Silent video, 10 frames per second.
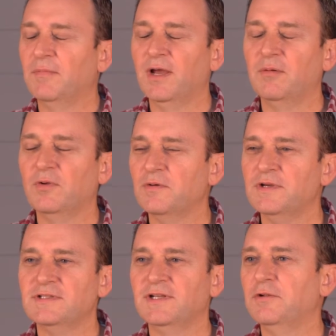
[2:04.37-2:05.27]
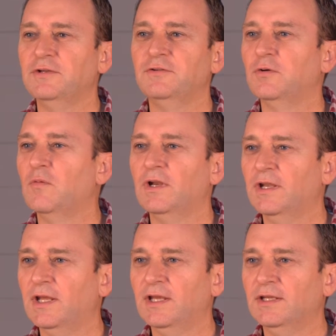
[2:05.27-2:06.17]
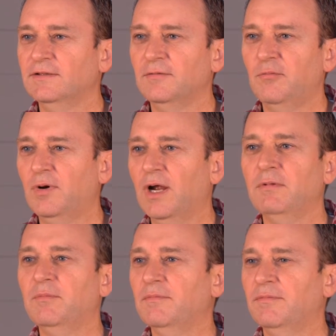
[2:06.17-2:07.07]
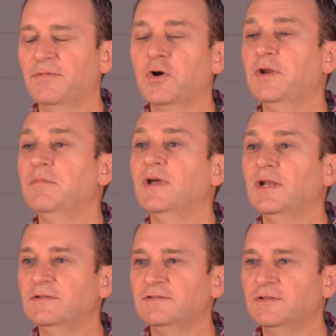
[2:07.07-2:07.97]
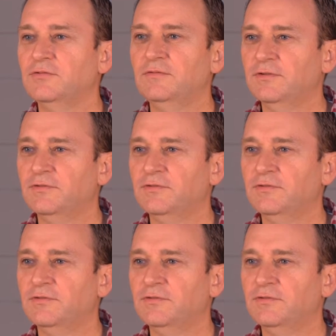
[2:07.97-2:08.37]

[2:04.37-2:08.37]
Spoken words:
my employees, it only took one day, probably 30 minutes to